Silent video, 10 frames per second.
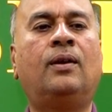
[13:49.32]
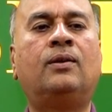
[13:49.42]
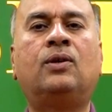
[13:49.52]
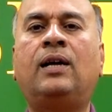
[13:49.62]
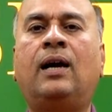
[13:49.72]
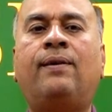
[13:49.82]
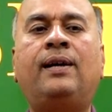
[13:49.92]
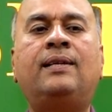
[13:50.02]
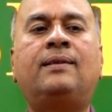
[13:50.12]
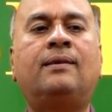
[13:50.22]
So, the
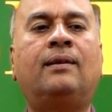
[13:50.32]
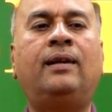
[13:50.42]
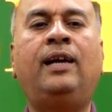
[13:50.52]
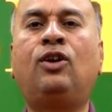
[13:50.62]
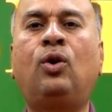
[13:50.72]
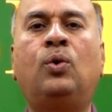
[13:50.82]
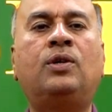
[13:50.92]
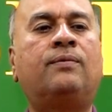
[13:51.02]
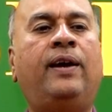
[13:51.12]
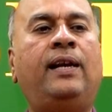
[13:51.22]
governance
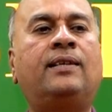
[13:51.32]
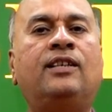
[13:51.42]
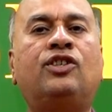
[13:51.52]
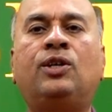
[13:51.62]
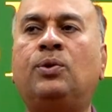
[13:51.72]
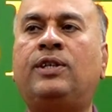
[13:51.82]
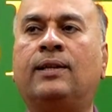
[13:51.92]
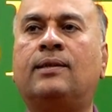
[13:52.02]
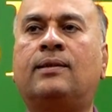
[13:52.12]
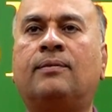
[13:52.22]
includes various
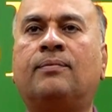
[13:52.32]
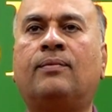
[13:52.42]
institutions